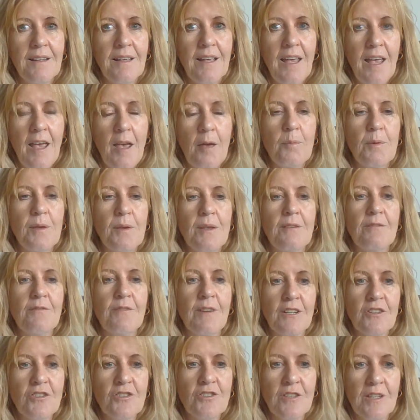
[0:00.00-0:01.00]
happy,
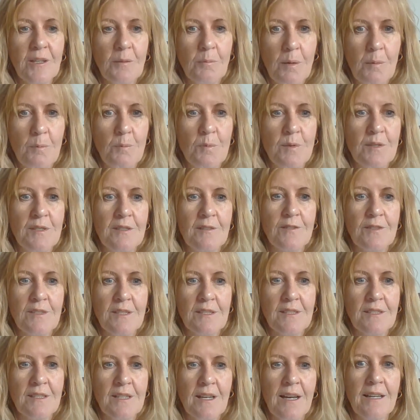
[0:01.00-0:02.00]
functioning members of
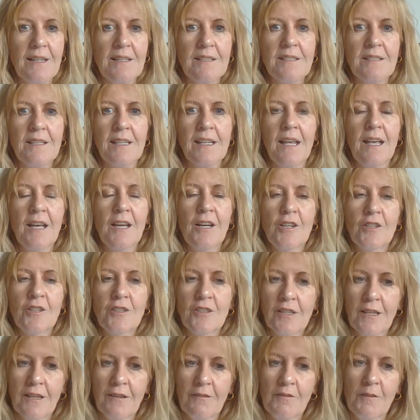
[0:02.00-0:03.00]
society,
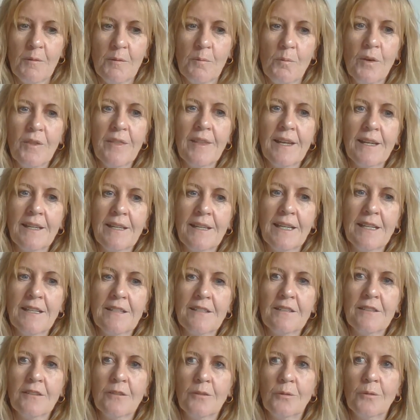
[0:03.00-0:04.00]
to give them what they
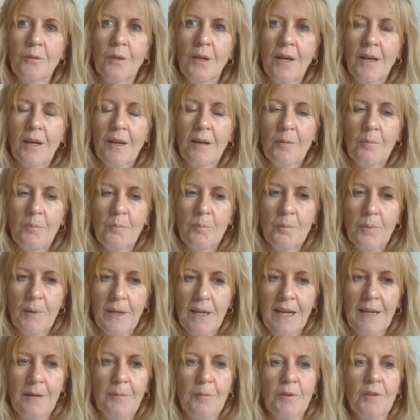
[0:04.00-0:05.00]
need to be
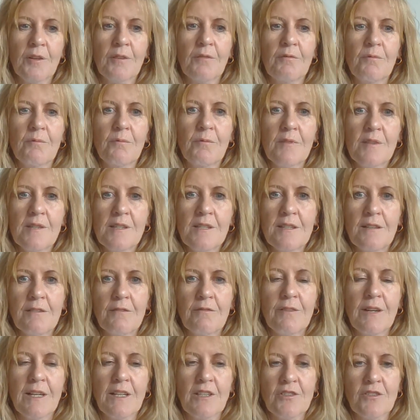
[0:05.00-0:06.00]
able to
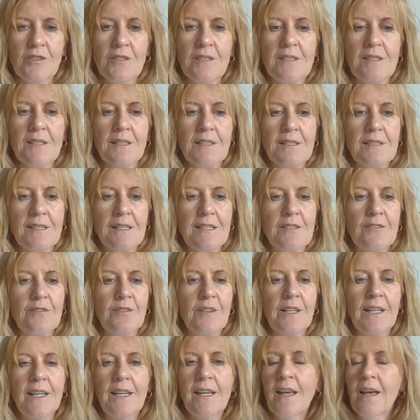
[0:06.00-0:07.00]
function
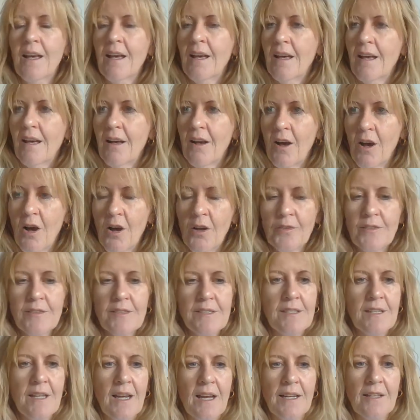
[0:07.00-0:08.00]
successfully.
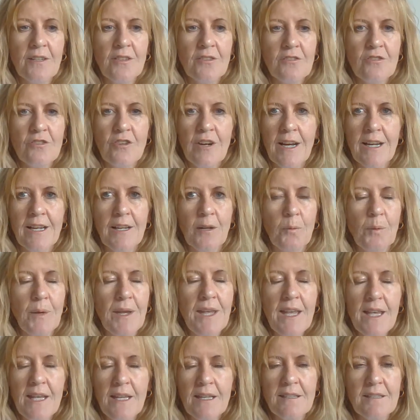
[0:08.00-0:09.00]
On-site training, we
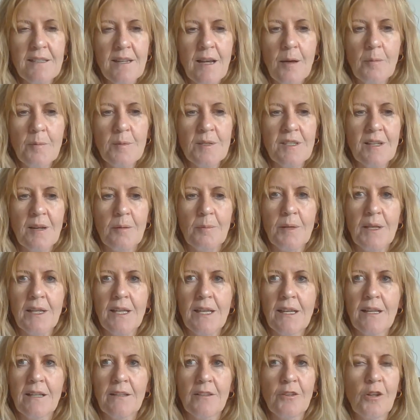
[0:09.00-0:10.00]
hear time and time
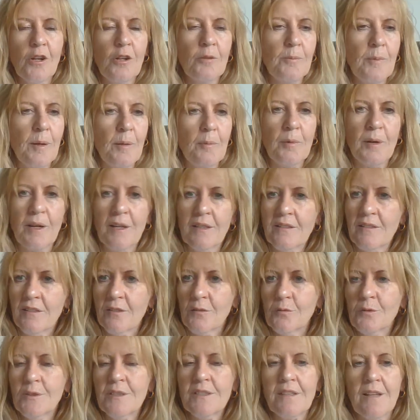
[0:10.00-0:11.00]
again, Colmar Brunt and
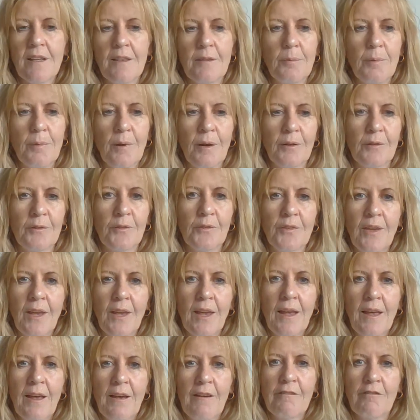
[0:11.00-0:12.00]
all these other polls
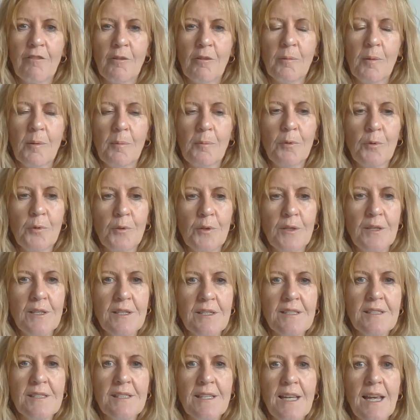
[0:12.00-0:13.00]
from
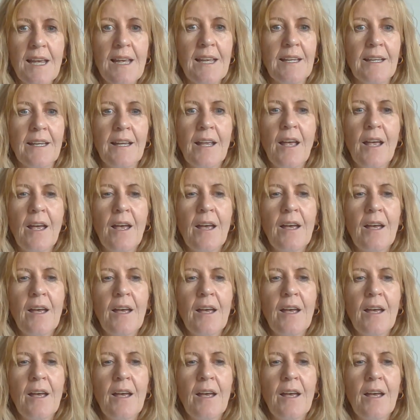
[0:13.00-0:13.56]
employers saying,